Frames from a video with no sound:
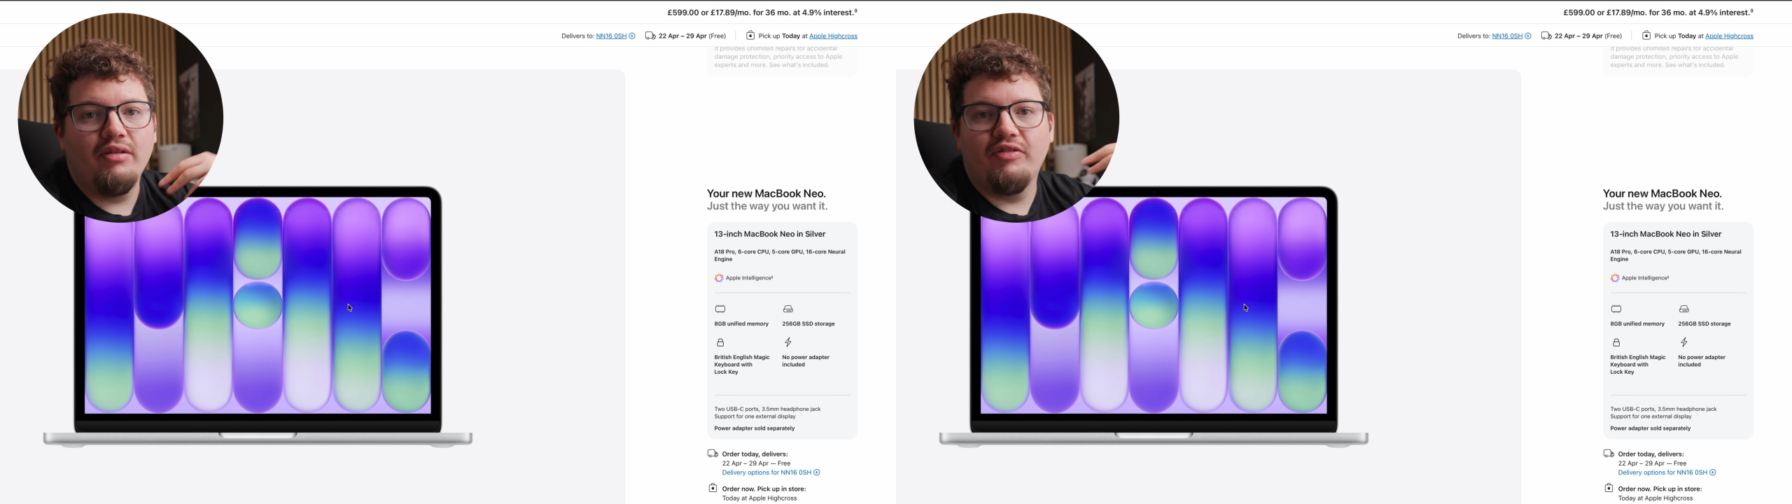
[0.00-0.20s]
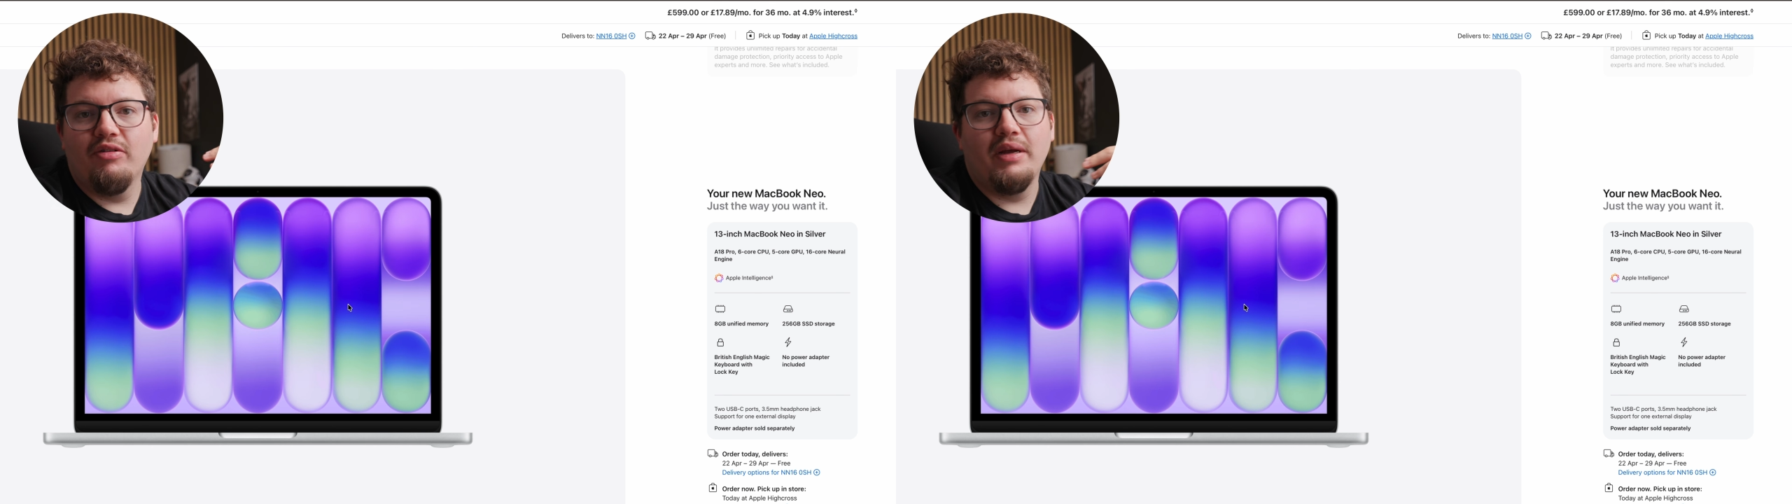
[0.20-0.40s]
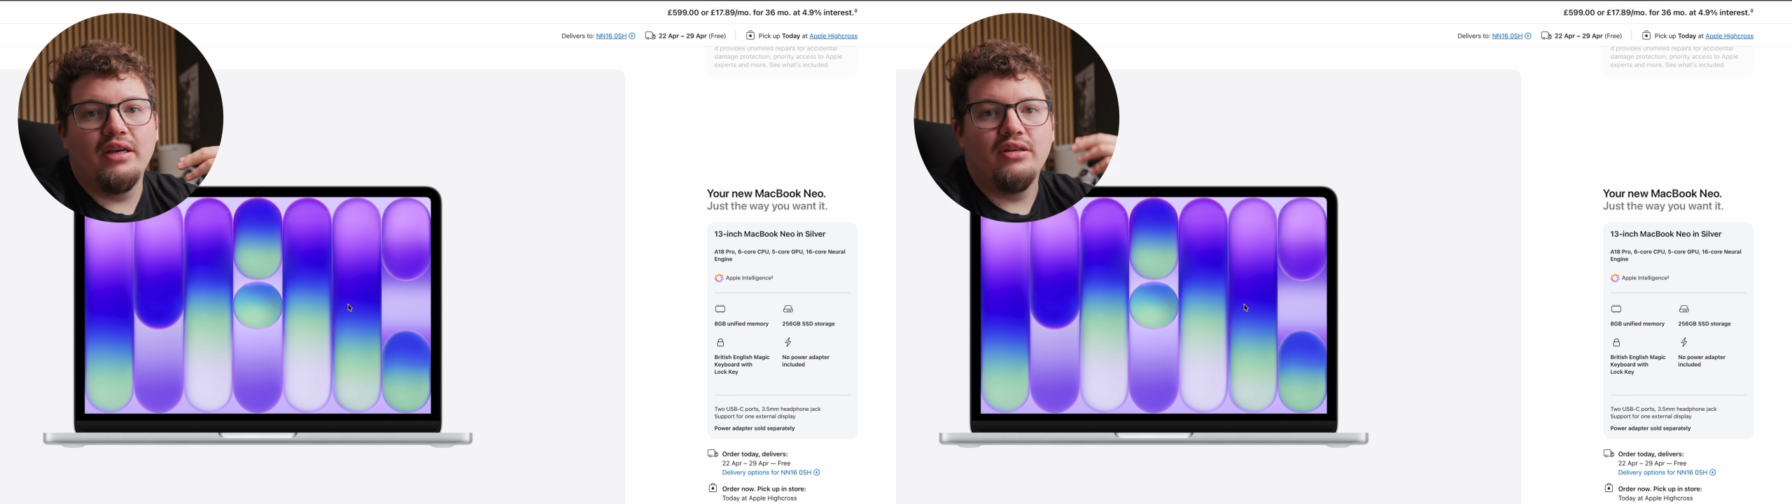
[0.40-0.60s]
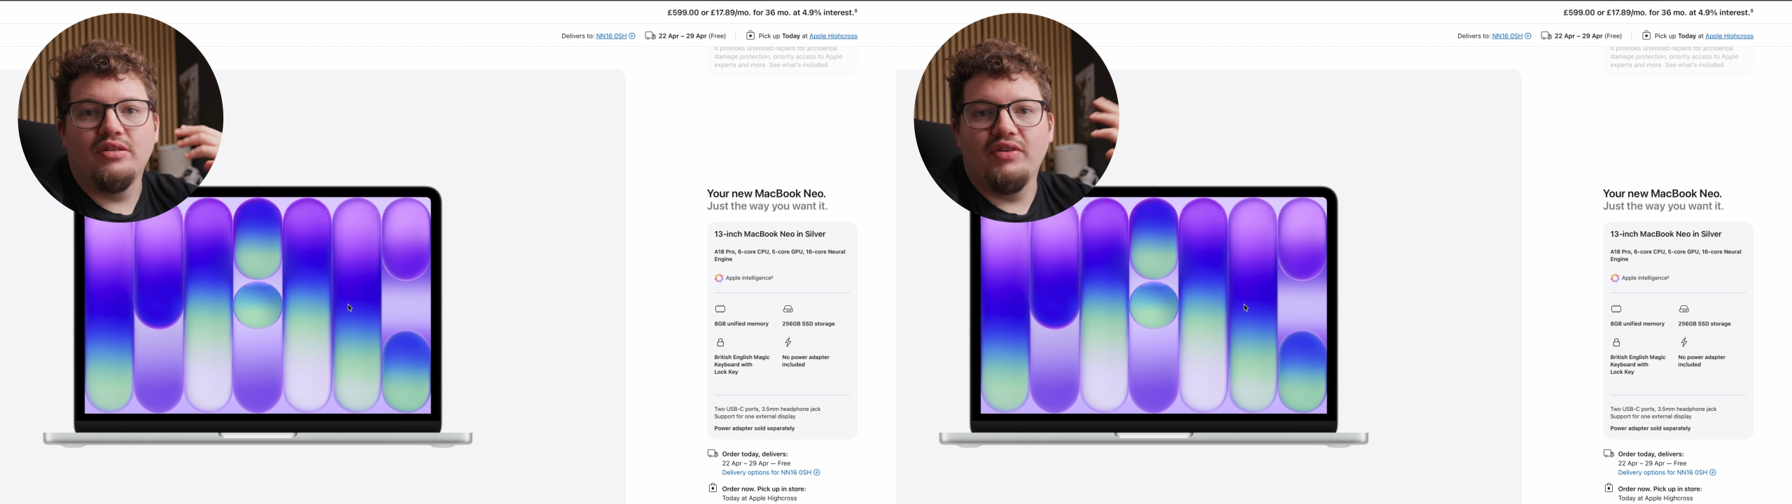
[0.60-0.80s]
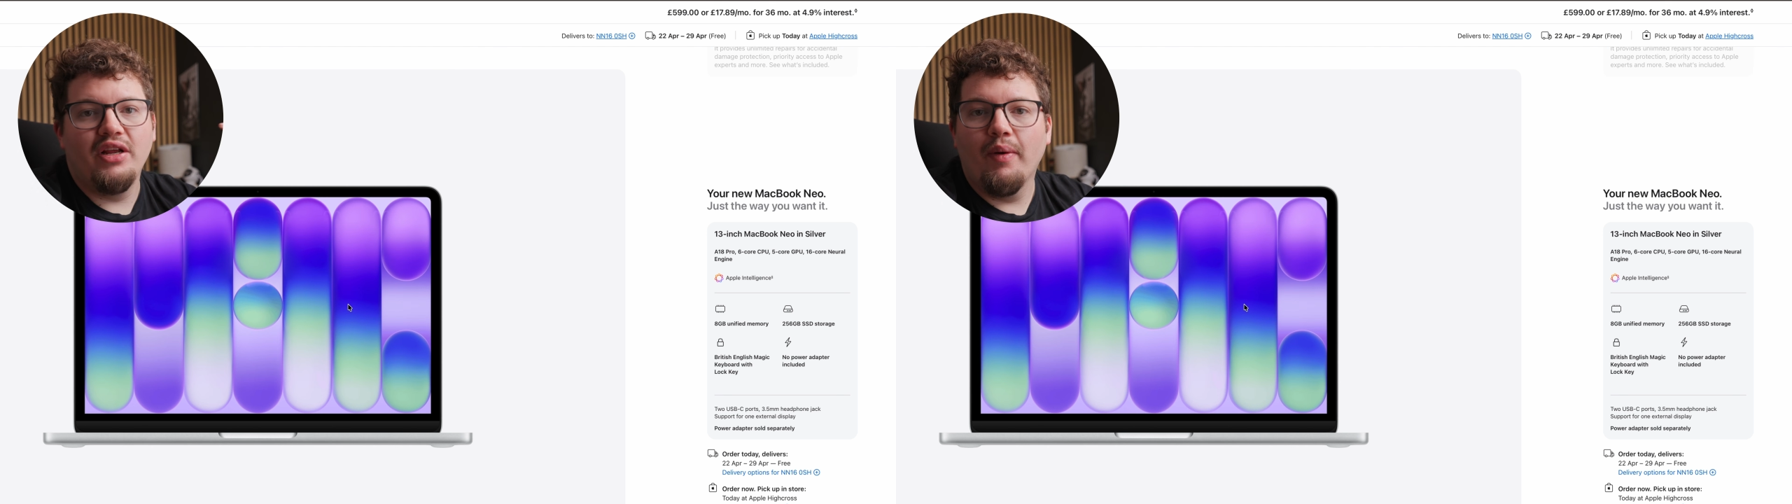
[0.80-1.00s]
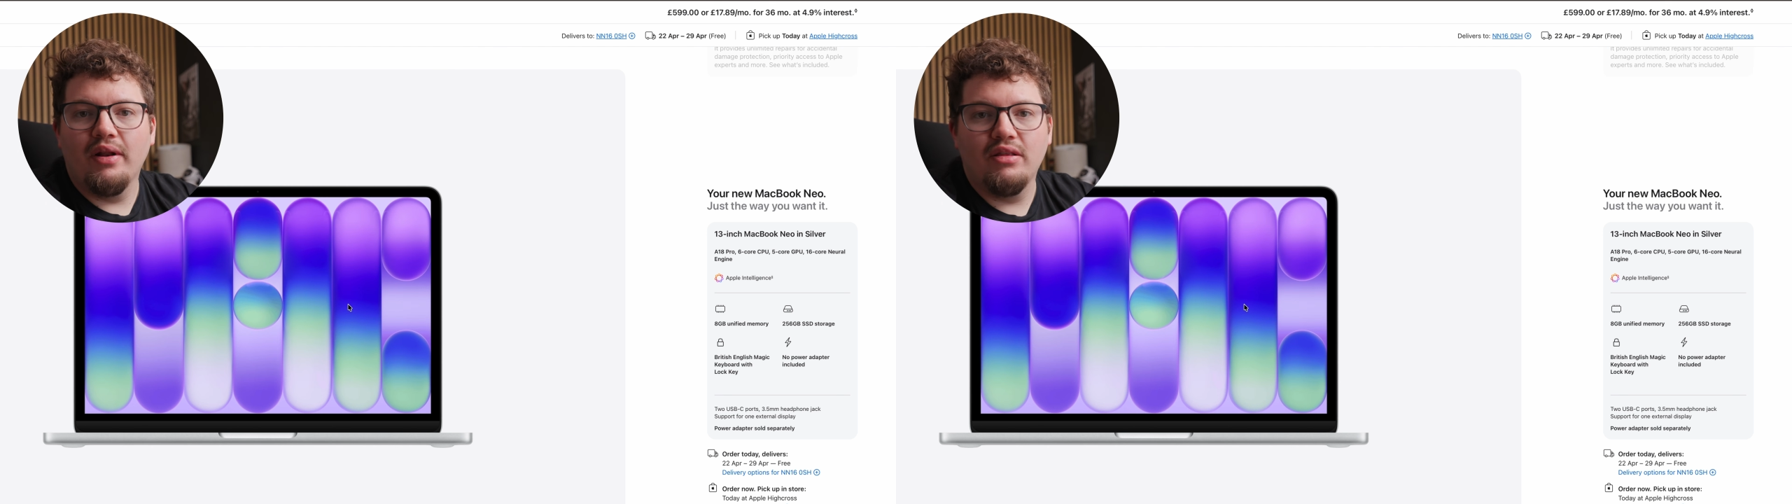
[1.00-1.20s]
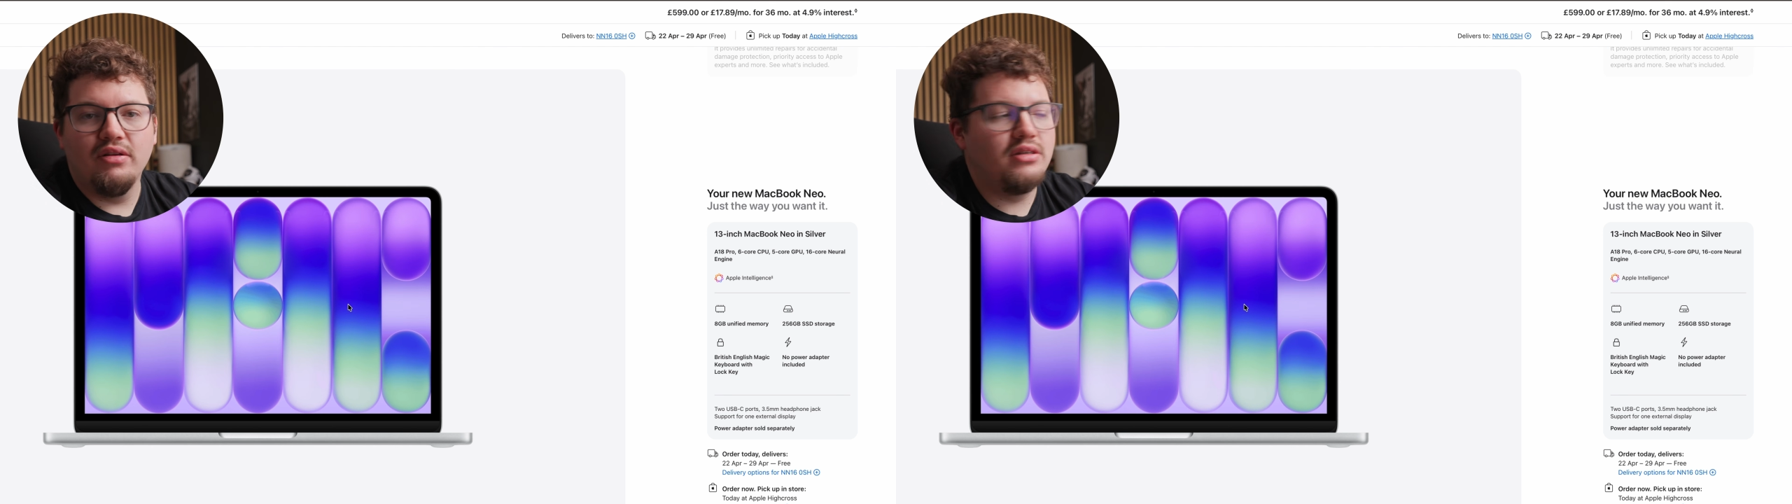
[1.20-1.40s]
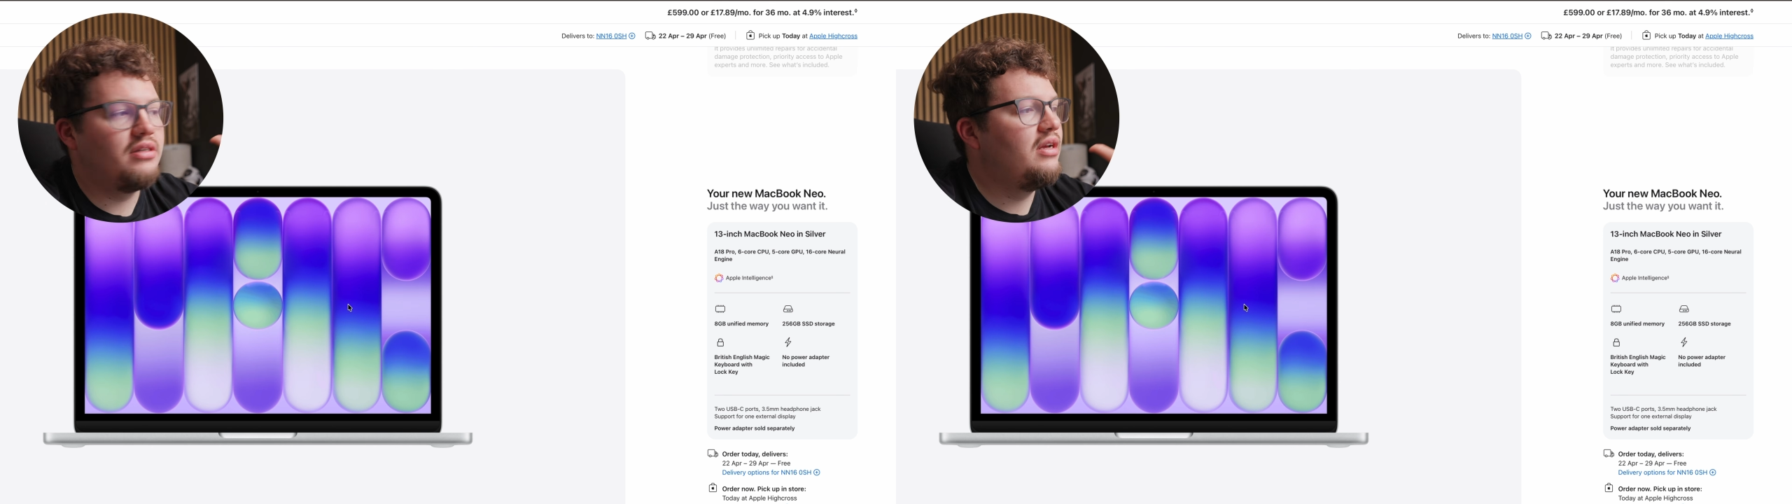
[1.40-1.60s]
filmmakers, video
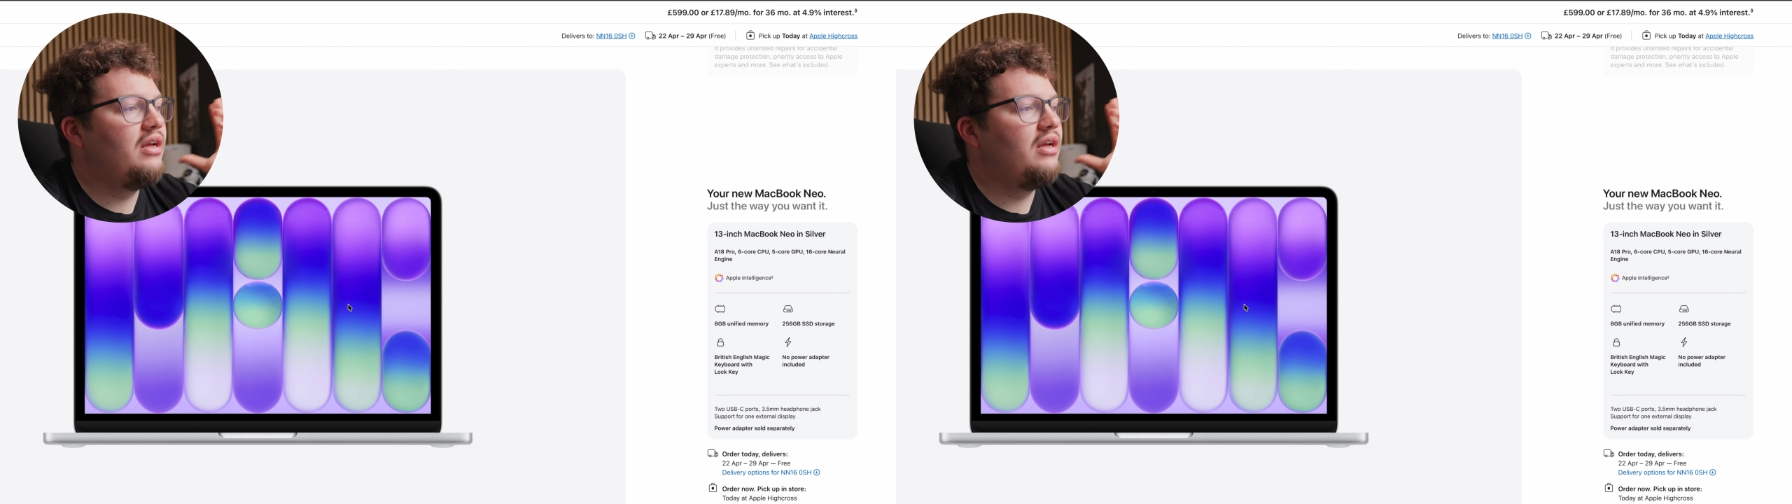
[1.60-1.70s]
editors.